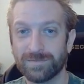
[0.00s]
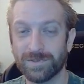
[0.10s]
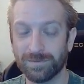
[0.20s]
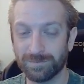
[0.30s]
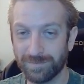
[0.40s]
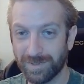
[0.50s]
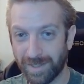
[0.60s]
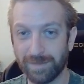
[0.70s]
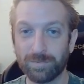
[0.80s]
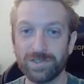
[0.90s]
So,
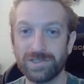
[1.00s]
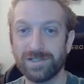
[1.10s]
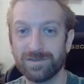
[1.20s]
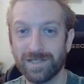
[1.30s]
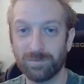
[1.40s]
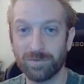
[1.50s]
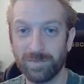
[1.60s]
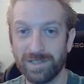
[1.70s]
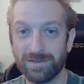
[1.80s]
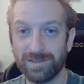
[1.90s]
I appreciate your time with
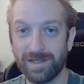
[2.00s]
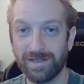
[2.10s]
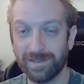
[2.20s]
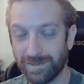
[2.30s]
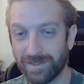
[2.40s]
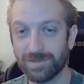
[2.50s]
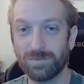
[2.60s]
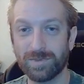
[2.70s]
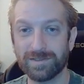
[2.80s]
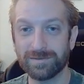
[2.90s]
me here today, and as
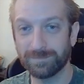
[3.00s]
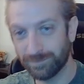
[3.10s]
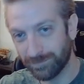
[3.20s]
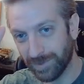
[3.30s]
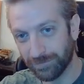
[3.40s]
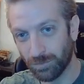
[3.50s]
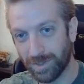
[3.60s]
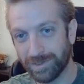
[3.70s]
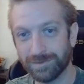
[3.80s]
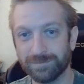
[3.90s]
always, thanks for
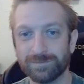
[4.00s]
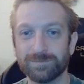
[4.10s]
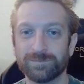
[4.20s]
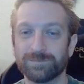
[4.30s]
watching.